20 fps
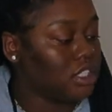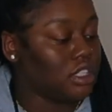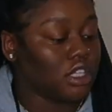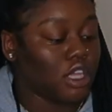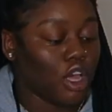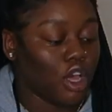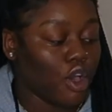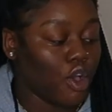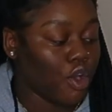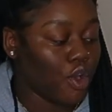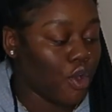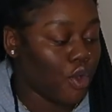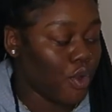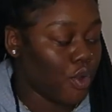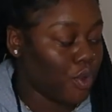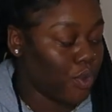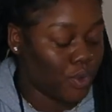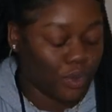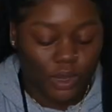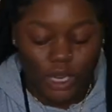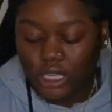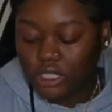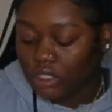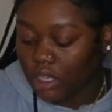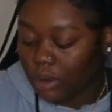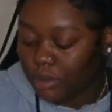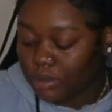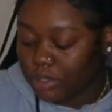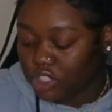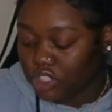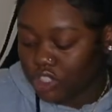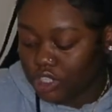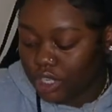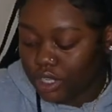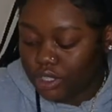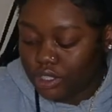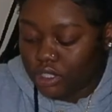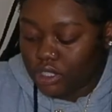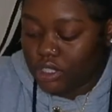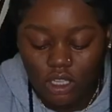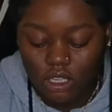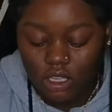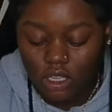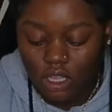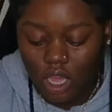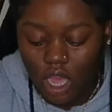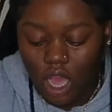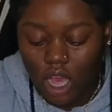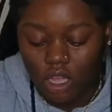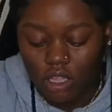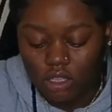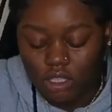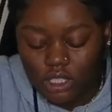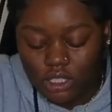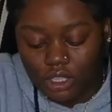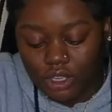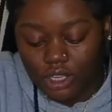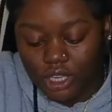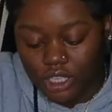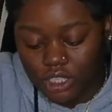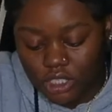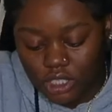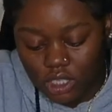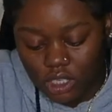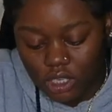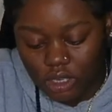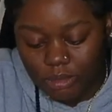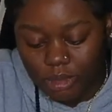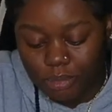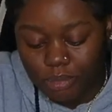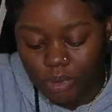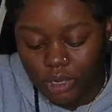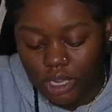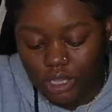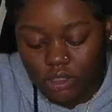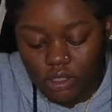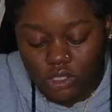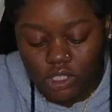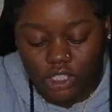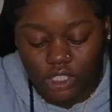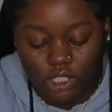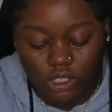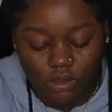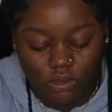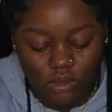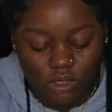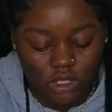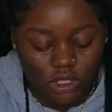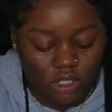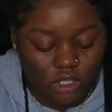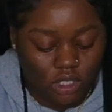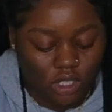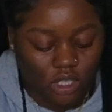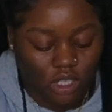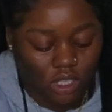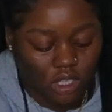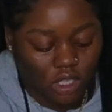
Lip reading: So, let's start with the shirt. All of these are not Sheen. Let me pull out the Sheen ones.